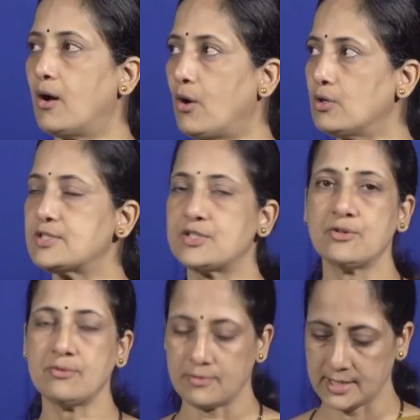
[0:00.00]

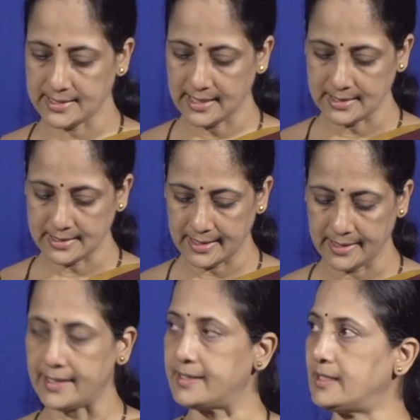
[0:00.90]
also results
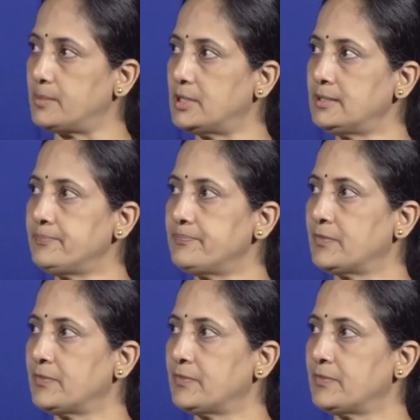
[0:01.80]
in edema.